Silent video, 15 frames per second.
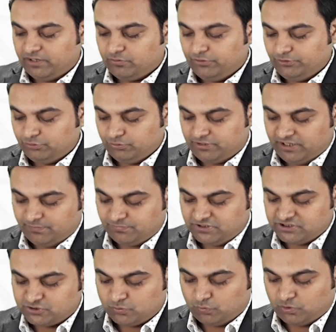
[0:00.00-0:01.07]
are going to keep
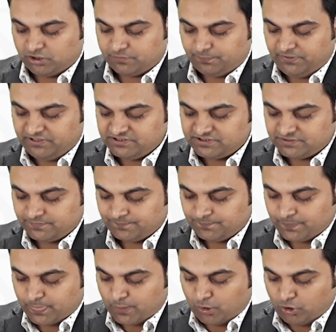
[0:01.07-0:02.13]
this workpiece
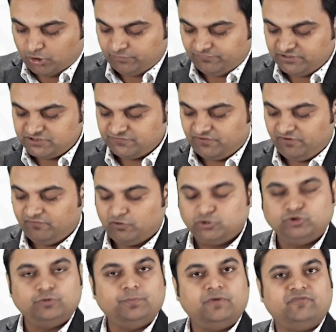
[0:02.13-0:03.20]
on which we
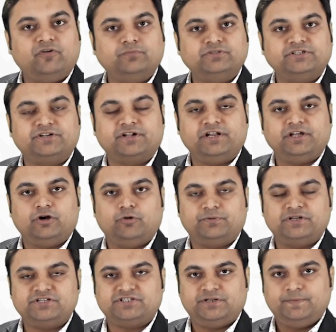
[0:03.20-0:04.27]
want to perform the drilling
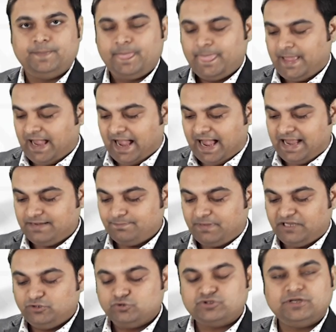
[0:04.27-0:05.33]
operation, and
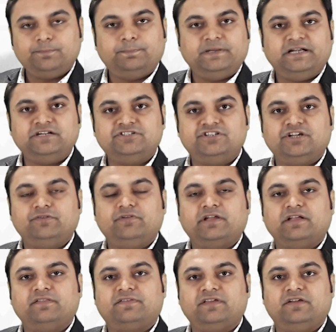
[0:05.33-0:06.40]
by using plate jig we
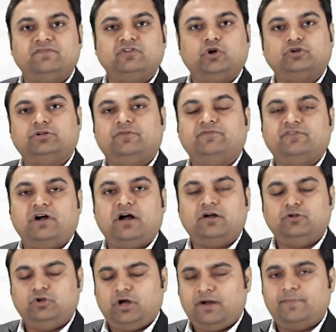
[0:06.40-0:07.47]
can save lot of
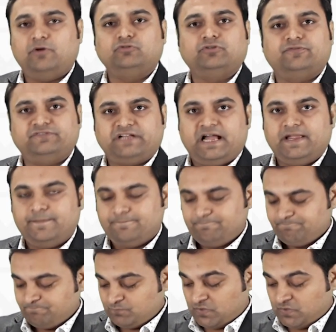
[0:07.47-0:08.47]
amount of time